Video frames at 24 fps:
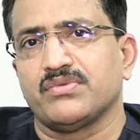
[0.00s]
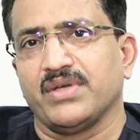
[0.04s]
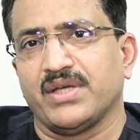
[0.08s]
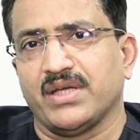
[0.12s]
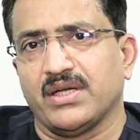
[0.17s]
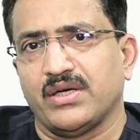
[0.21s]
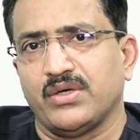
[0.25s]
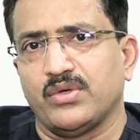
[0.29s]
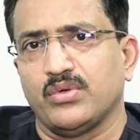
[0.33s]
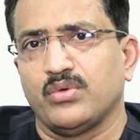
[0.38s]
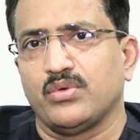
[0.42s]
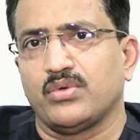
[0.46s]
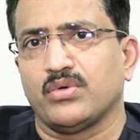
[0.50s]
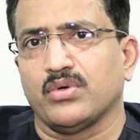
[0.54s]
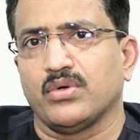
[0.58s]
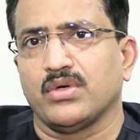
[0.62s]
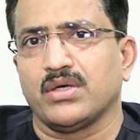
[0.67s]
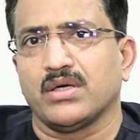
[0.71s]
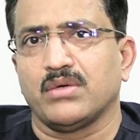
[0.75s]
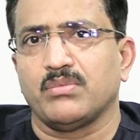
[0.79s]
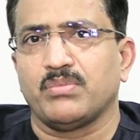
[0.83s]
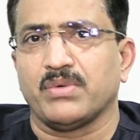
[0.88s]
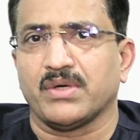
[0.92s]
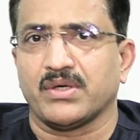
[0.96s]
we can do
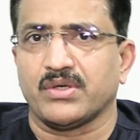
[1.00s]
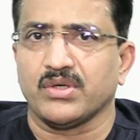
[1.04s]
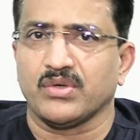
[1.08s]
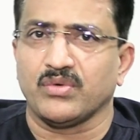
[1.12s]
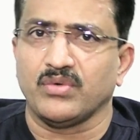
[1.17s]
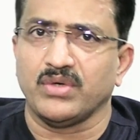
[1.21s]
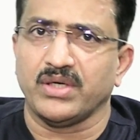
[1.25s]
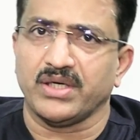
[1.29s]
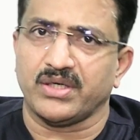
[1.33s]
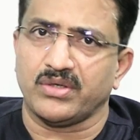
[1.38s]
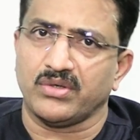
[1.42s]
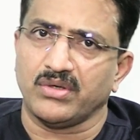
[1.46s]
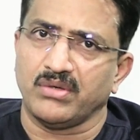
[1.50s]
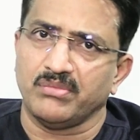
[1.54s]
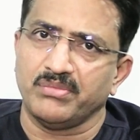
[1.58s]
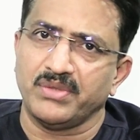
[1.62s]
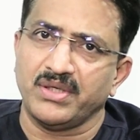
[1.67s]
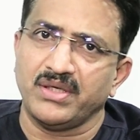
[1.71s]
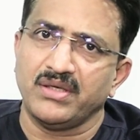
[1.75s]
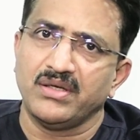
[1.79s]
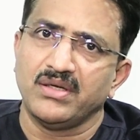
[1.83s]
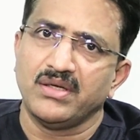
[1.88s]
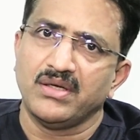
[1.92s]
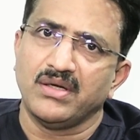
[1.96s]
total
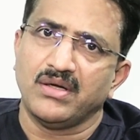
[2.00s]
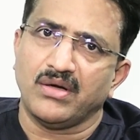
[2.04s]
proctocolectomy